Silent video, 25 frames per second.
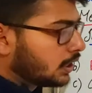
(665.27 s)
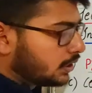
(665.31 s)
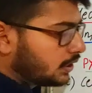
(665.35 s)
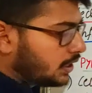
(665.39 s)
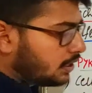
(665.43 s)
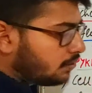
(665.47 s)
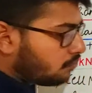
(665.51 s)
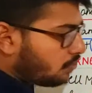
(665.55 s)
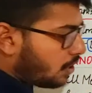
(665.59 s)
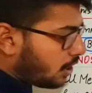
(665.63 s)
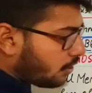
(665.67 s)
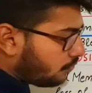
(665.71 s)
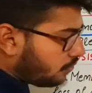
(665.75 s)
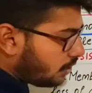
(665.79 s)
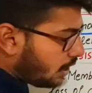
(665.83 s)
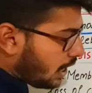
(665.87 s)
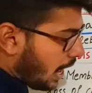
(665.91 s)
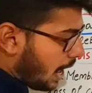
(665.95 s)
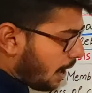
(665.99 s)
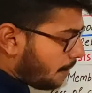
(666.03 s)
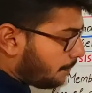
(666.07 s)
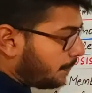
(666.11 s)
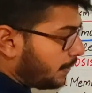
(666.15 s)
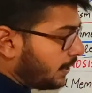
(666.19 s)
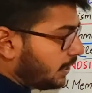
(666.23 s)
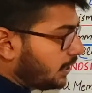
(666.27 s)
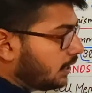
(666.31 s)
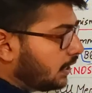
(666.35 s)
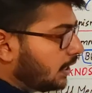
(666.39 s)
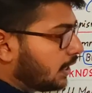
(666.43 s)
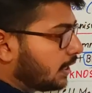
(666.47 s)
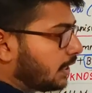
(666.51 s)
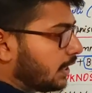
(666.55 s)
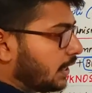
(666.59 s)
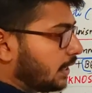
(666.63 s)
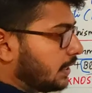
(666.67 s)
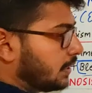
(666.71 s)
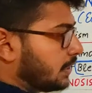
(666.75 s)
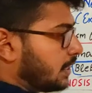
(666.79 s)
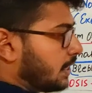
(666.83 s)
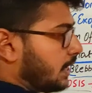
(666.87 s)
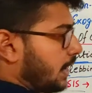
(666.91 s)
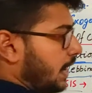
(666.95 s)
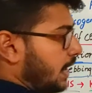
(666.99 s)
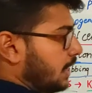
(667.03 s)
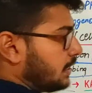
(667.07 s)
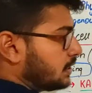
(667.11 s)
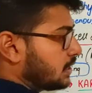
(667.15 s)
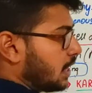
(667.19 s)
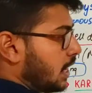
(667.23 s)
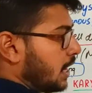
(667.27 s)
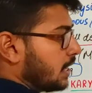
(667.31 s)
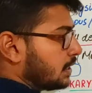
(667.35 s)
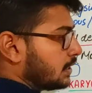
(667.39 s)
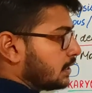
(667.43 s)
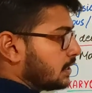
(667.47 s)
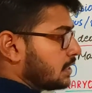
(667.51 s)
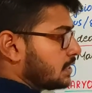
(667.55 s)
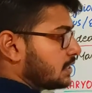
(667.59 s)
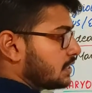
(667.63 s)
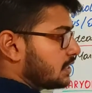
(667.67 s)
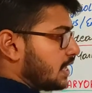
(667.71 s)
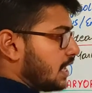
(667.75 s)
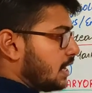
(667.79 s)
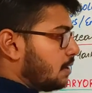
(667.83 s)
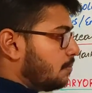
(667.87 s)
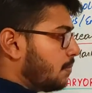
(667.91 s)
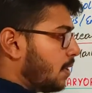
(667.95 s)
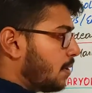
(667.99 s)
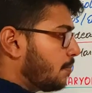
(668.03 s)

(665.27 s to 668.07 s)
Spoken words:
Then what will happen in the next, the cell